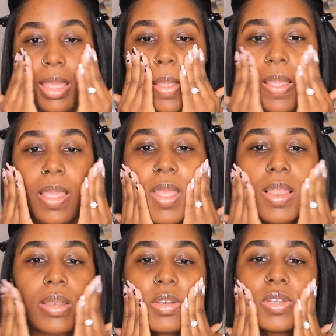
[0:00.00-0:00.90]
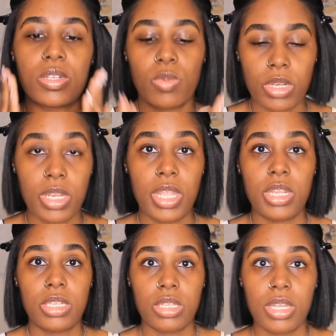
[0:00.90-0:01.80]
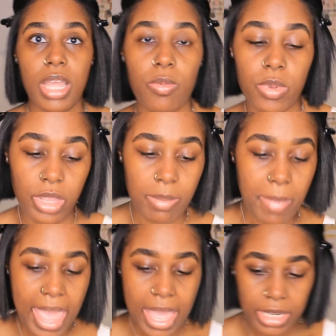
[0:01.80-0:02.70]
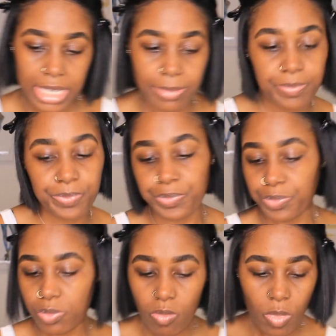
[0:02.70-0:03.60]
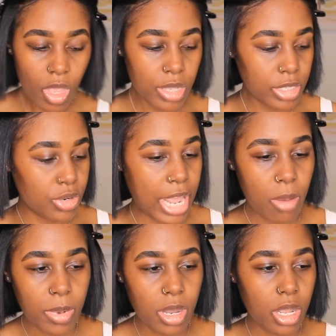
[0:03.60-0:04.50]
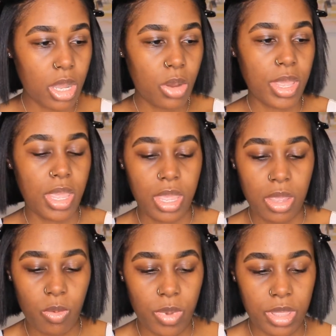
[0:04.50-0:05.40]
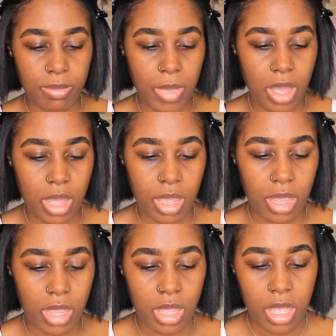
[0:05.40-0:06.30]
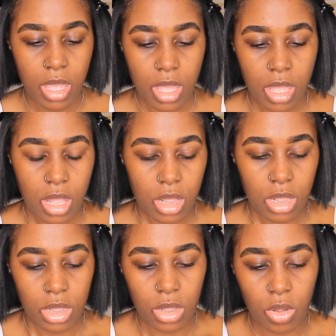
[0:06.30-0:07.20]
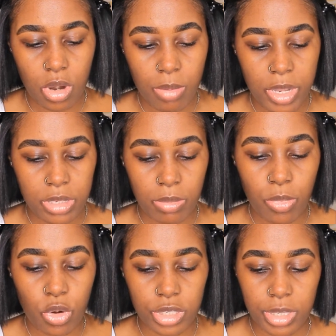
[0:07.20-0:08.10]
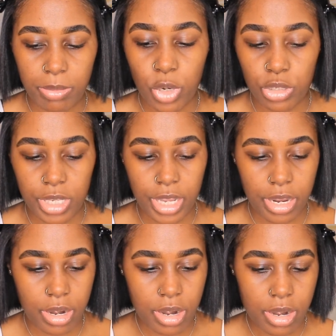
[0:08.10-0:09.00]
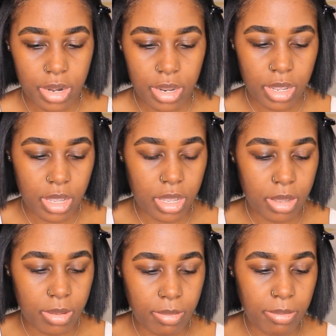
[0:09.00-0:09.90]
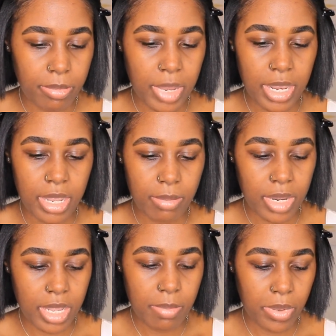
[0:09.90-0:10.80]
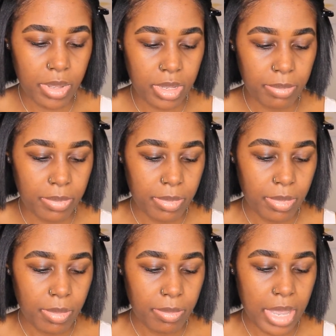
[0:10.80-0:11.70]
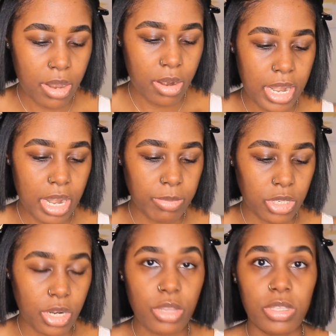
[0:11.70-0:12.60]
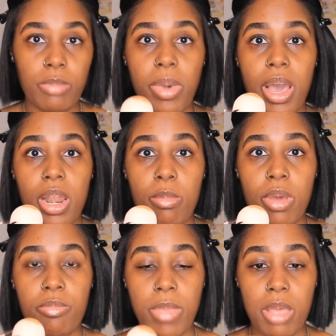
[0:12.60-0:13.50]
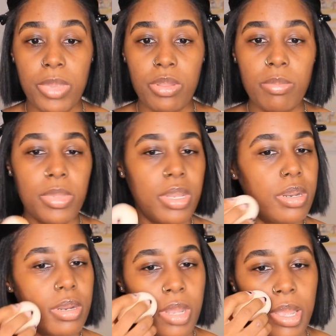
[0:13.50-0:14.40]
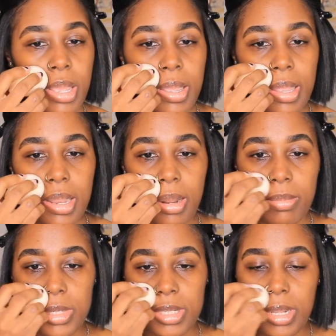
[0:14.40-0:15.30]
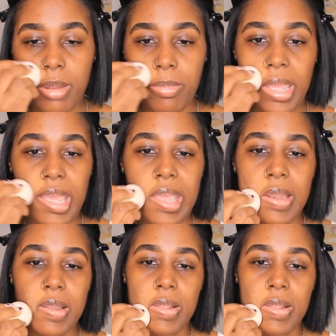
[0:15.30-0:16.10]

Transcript: and just worked it in until it got really matte. So now I'm gonna go in with my Laura Mercier medium deep powder, I'm just gonna use the bottom of my beauty blender, and I'm just gonna pat